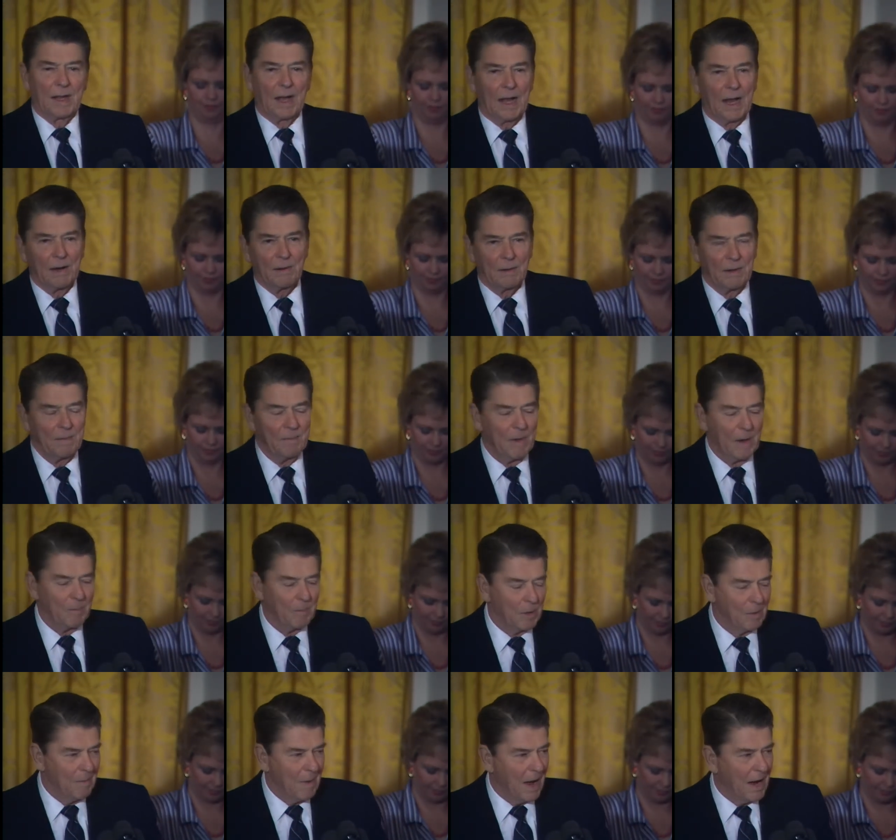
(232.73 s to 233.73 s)
I
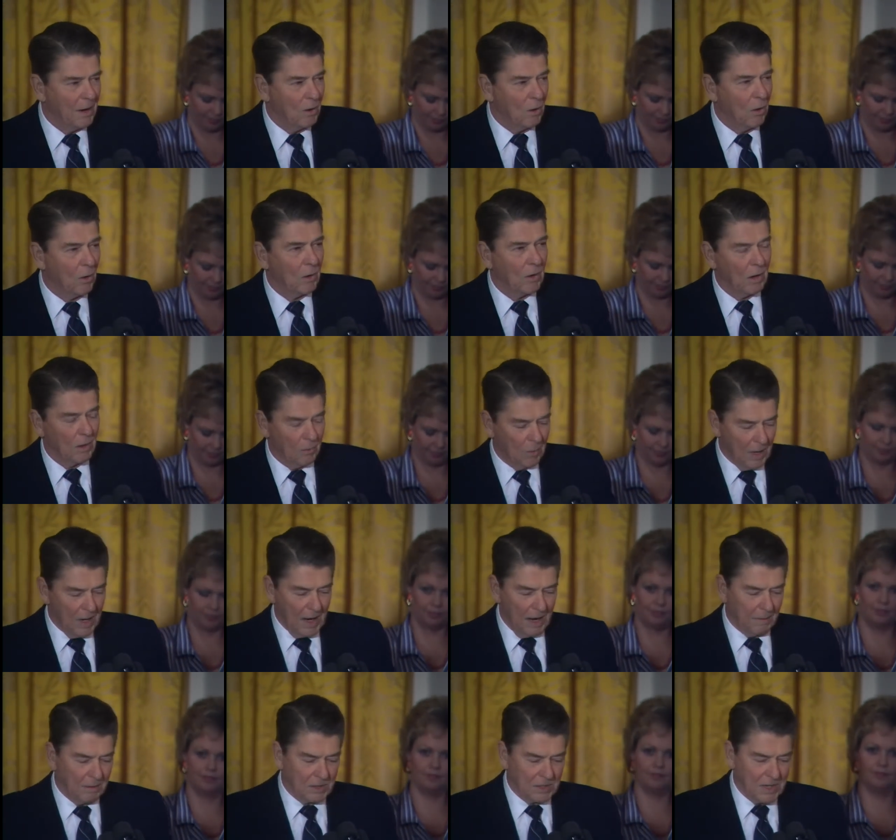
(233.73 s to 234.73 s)
remember my horror when
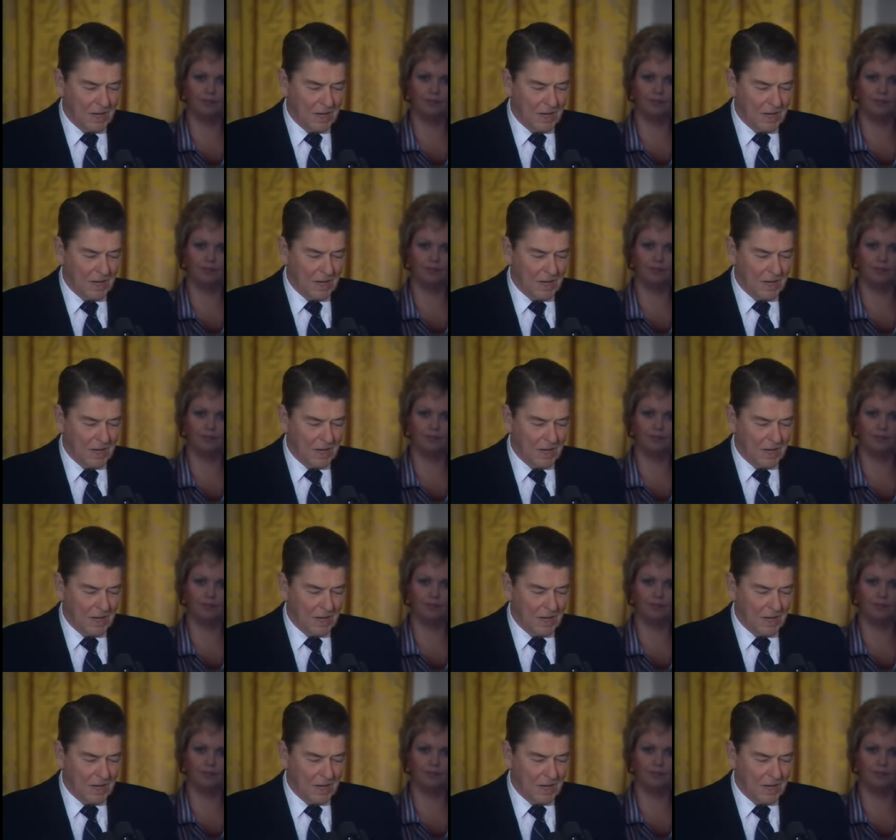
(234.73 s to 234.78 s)
I was